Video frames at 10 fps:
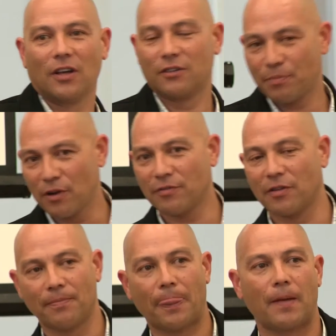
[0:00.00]
It's
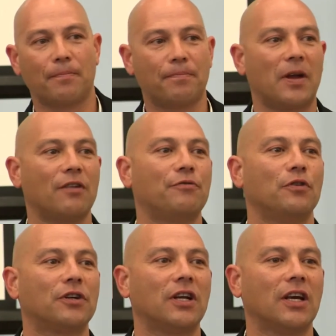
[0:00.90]
proven. But
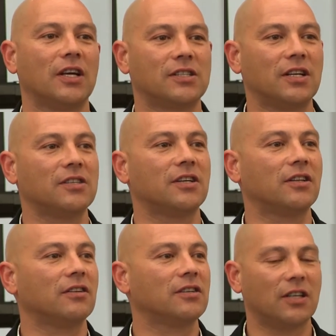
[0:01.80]
unfortunately, it's illicit.
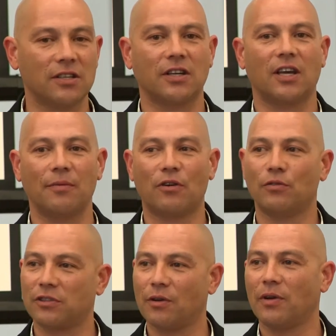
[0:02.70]
It's an illicit
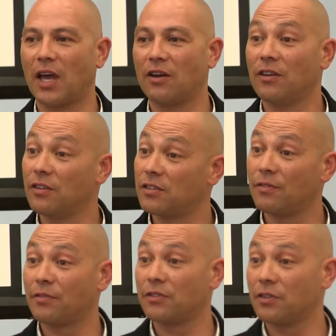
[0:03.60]
chemical, so we cannot use
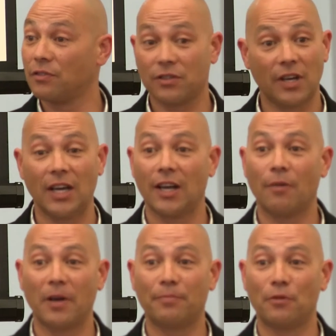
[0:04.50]
it for, to, to heal
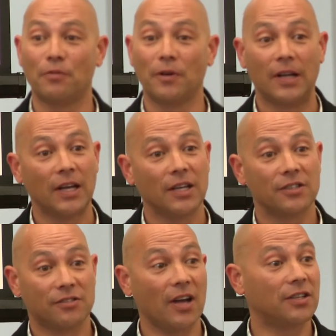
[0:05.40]
our people.
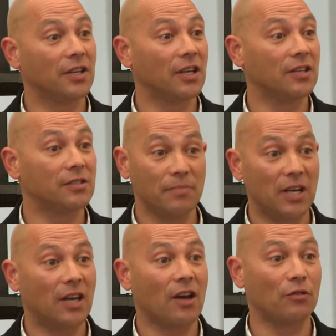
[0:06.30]
Strange thing is,
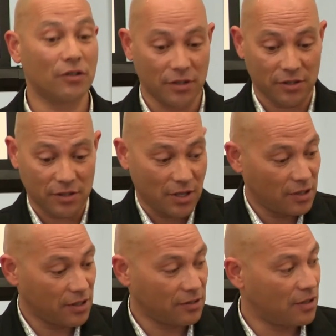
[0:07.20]
many cultures
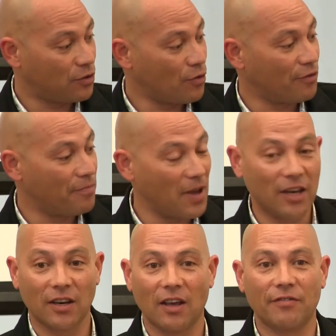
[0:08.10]
since the dawn of
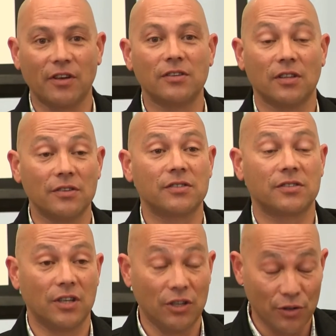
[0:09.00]
man have used,
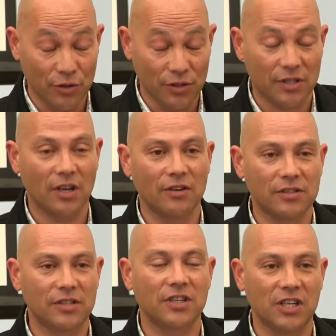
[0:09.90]
lose, used
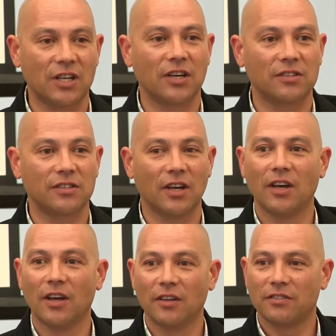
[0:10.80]
hallucinogenics
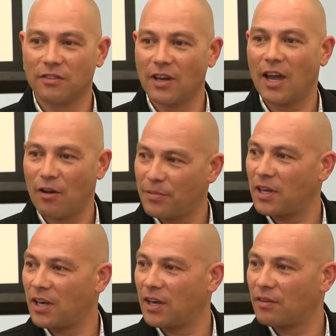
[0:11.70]
to help
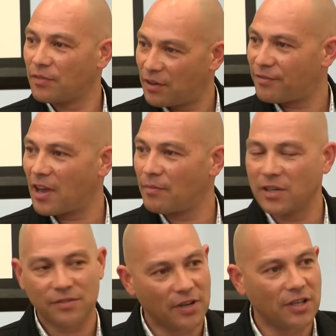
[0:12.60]
their, their
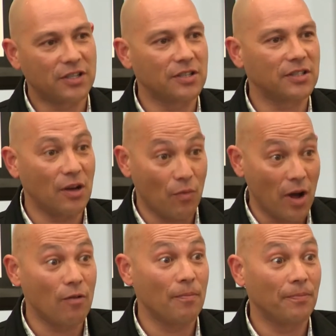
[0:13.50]
families, villages get
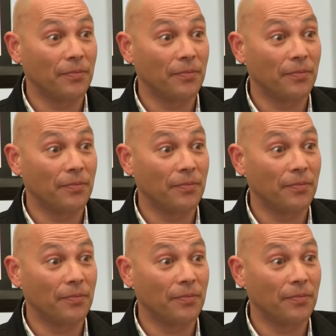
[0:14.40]
well.